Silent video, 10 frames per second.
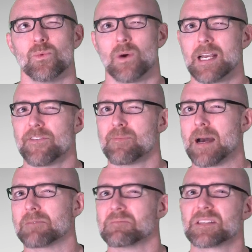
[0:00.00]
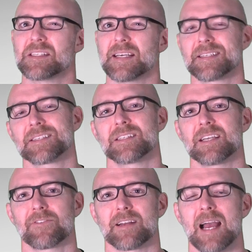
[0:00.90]
one of about six
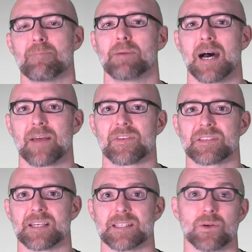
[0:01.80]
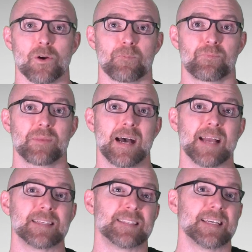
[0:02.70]
different hypotheses or
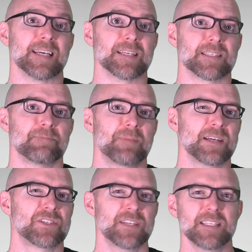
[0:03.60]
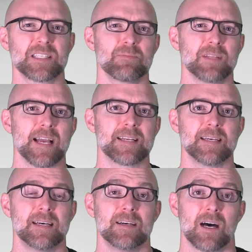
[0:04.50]
ideas that shed some light
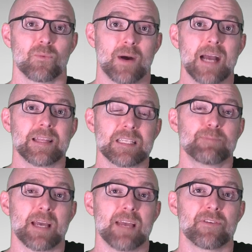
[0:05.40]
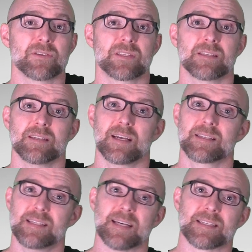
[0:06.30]
on why these behaviors
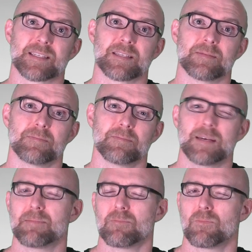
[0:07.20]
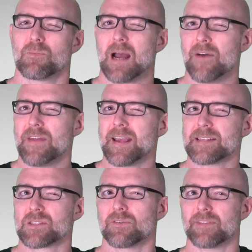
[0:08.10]
exist and how they get
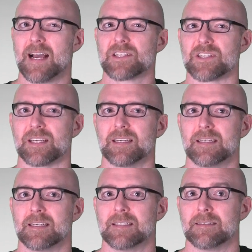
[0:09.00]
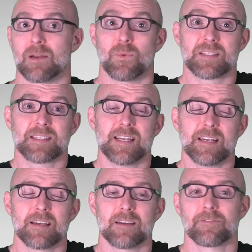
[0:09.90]
so flashy and what's in
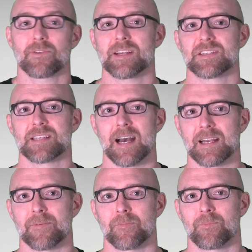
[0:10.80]
it for each side.